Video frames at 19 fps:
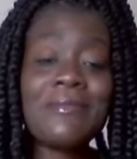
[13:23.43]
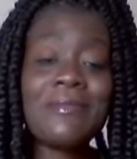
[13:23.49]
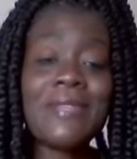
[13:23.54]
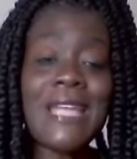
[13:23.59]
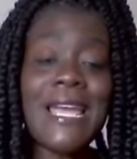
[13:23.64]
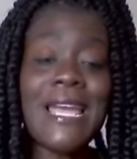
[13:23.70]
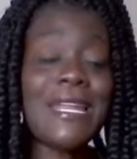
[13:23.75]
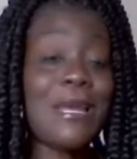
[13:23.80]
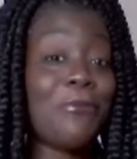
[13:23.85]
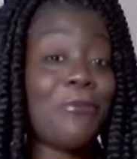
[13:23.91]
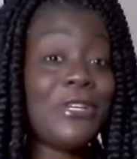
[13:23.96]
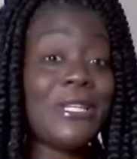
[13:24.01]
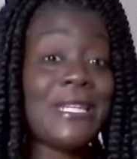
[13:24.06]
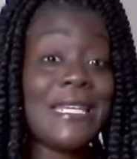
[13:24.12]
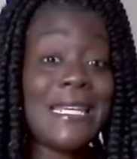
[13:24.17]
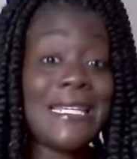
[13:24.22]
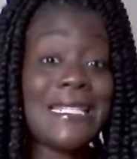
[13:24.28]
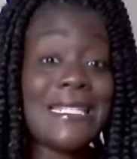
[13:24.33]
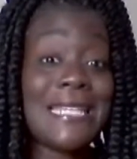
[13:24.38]
And I'm
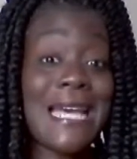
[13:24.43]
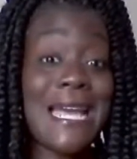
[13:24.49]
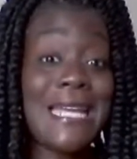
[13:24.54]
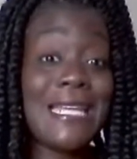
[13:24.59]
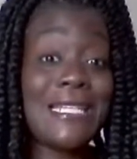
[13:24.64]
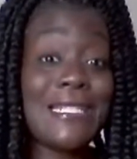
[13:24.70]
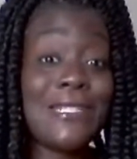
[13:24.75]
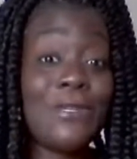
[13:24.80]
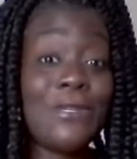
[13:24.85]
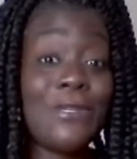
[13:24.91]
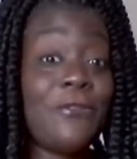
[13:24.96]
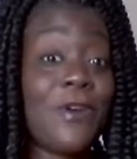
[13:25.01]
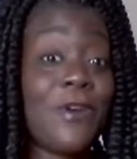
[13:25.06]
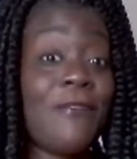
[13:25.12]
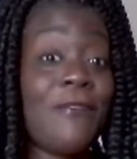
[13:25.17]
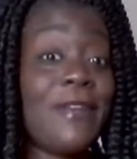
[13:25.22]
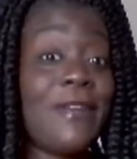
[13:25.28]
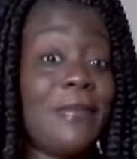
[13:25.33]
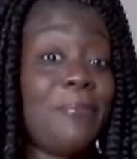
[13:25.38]
really excited. So we've
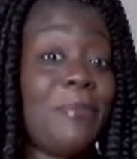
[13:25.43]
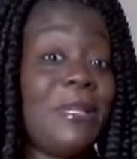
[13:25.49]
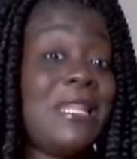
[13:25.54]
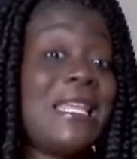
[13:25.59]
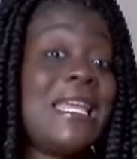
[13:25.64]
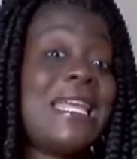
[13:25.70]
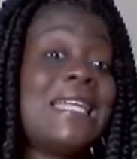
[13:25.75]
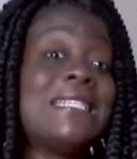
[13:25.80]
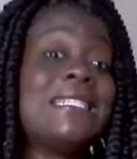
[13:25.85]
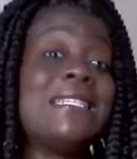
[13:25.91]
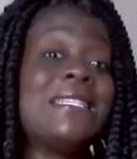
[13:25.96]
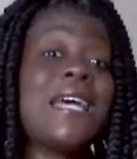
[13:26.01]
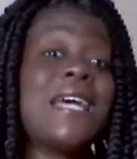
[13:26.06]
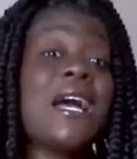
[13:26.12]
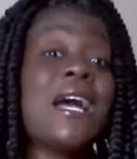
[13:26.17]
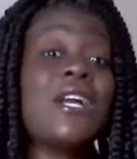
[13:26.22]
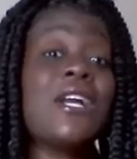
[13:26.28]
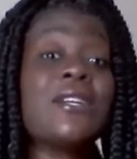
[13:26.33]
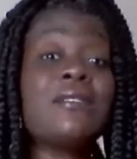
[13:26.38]
already planned
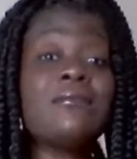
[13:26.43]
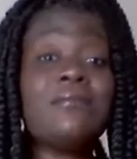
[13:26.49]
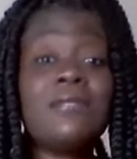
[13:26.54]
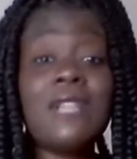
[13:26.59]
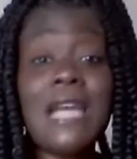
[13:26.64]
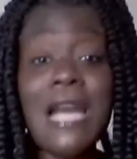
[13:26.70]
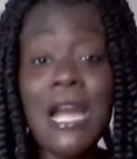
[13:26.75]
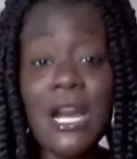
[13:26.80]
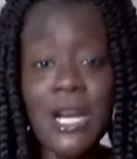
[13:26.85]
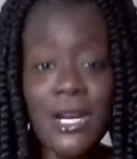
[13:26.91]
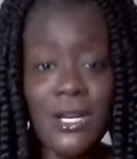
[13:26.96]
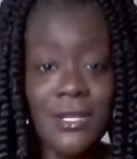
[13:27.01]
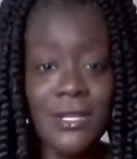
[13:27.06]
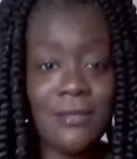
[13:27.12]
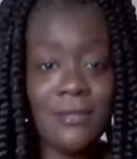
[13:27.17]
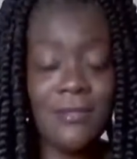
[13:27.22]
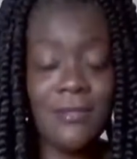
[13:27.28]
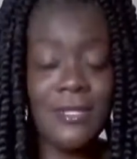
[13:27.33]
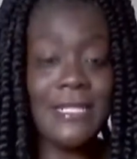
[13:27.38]

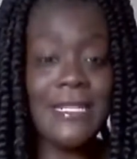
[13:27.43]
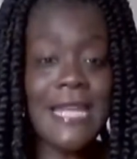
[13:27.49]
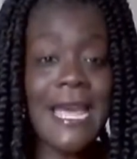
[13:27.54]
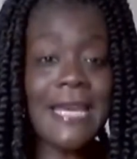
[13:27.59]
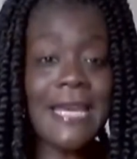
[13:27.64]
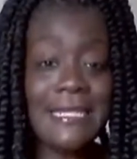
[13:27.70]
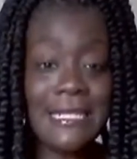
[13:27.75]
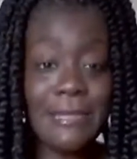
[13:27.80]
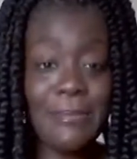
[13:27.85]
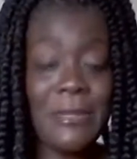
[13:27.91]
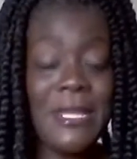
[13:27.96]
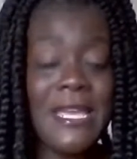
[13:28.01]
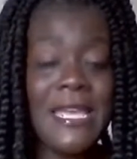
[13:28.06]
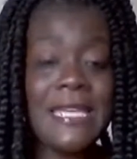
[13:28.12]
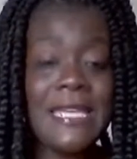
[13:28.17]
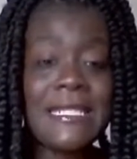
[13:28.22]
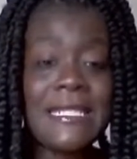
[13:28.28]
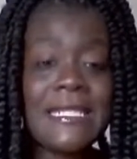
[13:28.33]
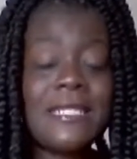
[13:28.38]
our next
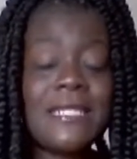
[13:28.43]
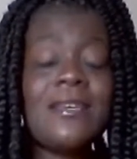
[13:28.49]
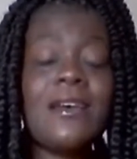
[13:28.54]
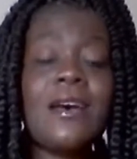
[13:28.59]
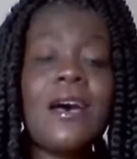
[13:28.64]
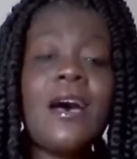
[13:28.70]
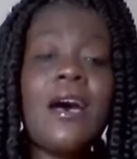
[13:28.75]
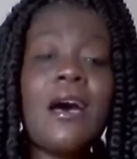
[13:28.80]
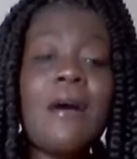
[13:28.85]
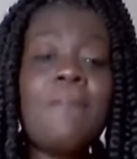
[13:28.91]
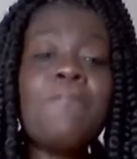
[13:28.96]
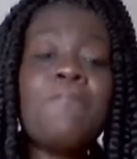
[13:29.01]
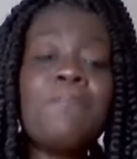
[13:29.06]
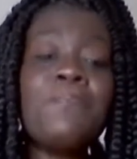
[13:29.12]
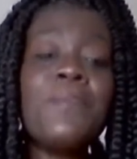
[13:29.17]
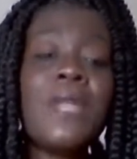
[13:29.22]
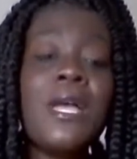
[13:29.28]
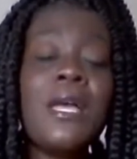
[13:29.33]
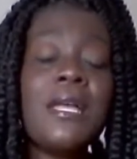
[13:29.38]
place.
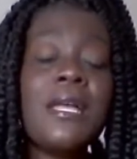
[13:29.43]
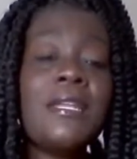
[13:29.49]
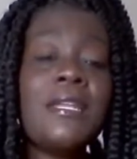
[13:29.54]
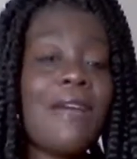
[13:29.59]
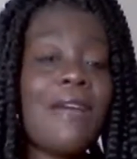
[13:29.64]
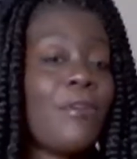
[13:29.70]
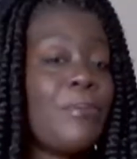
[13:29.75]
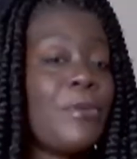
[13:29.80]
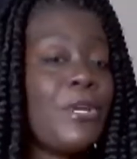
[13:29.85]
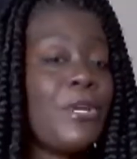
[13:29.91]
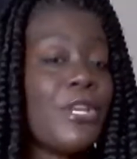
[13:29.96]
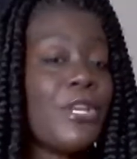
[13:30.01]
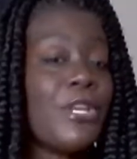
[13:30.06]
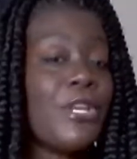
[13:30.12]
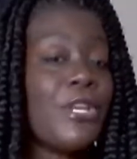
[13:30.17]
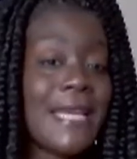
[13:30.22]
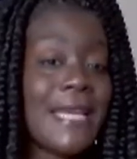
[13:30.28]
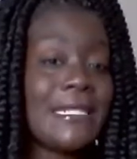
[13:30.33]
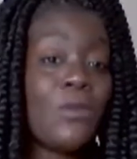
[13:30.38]
Never put your
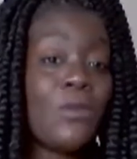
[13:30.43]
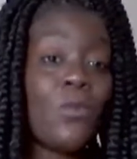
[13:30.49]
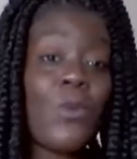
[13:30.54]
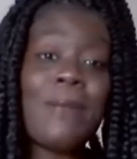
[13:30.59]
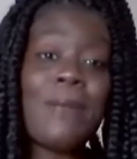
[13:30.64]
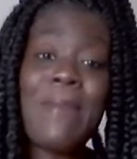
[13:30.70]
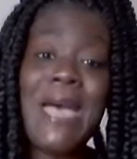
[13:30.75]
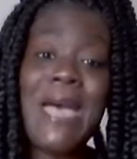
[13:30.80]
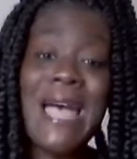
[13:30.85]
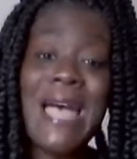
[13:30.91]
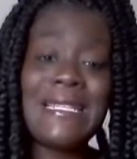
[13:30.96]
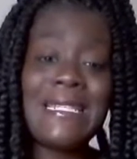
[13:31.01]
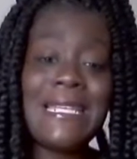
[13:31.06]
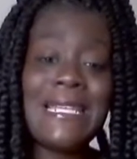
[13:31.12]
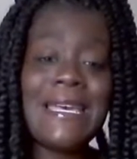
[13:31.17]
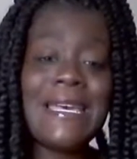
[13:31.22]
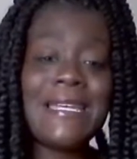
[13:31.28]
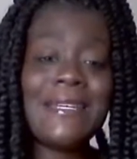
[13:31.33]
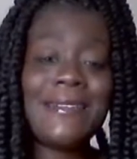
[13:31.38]
eggs in one
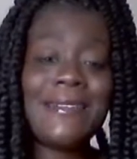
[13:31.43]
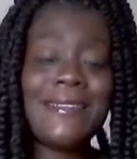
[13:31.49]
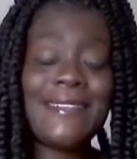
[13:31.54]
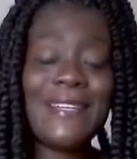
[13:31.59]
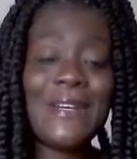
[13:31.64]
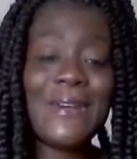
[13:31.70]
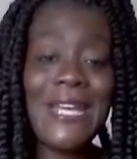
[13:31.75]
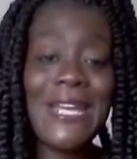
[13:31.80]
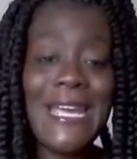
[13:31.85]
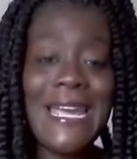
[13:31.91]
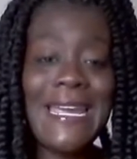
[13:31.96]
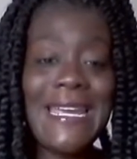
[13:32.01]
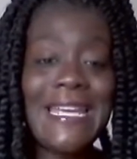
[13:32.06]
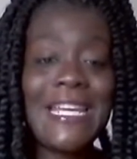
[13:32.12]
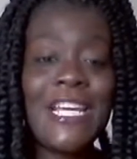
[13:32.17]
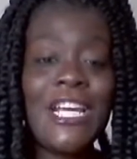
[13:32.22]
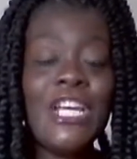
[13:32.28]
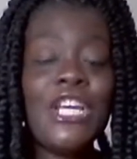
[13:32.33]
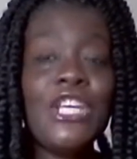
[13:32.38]
basket.
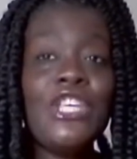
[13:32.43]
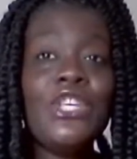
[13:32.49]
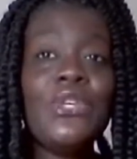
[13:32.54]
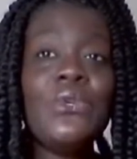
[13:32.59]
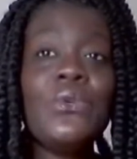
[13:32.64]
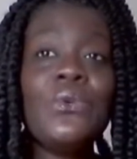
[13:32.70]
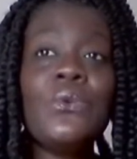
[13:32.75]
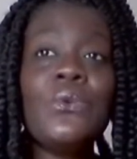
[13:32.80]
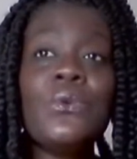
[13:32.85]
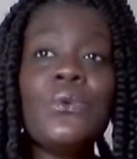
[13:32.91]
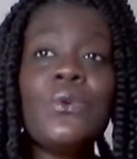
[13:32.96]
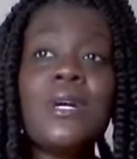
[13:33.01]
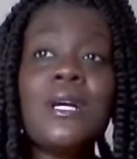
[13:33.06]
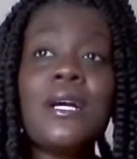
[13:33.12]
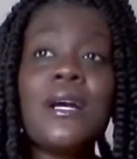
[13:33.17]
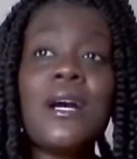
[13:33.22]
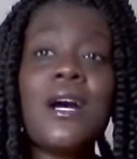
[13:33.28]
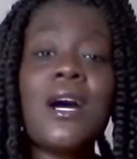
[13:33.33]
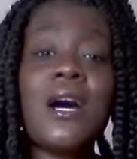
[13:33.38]
Okay.
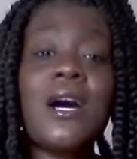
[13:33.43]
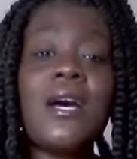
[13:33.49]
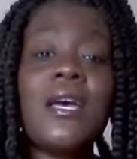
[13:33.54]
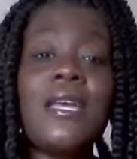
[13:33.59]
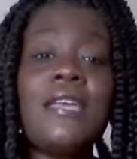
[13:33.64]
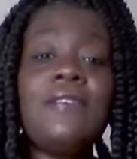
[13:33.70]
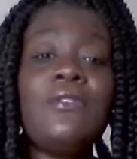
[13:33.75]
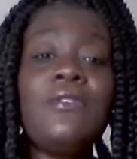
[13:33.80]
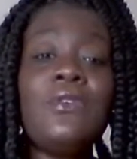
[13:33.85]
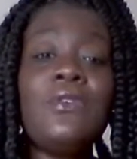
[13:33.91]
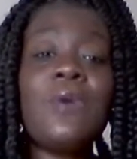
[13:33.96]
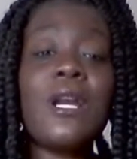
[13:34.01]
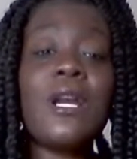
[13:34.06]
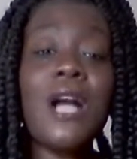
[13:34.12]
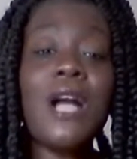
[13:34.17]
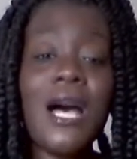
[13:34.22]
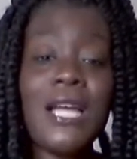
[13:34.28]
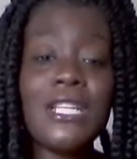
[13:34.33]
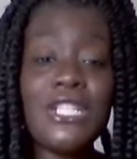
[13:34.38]
If you are
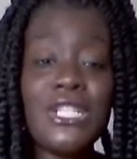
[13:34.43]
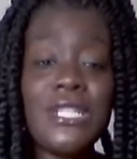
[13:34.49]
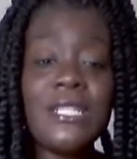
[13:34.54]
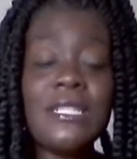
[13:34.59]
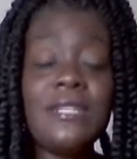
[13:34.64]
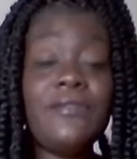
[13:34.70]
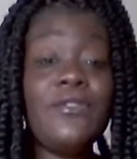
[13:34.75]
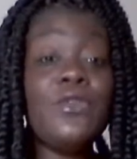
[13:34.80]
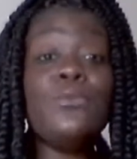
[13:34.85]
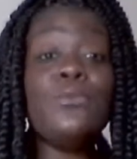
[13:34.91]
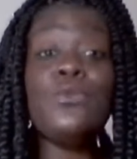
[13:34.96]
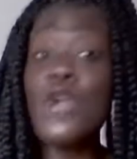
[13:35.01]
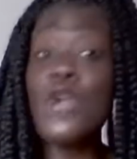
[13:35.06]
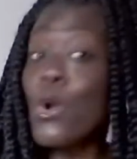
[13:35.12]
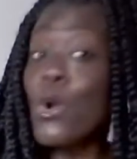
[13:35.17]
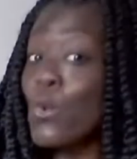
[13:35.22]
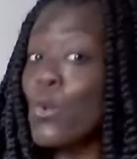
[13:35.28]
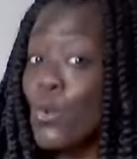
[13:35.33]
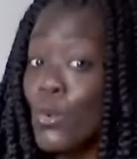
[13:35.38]
conscious, if you
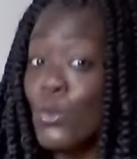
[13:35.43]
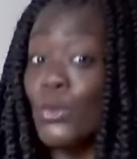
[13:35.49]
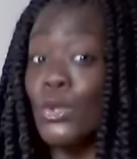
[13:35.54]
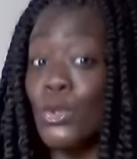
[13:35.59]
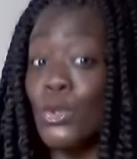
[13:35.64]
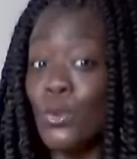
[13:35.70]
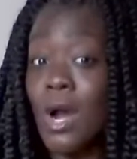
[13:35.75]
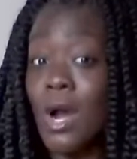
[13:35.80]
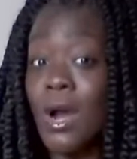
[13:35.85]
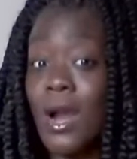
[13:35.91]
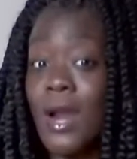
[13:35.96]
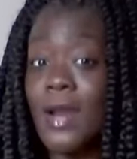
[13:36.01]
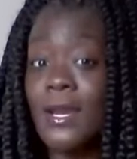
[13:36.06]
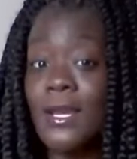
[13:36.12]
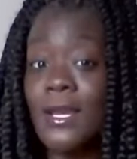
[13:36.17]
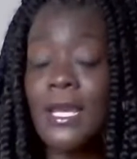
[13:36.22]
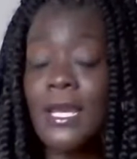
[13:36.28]
know who you are,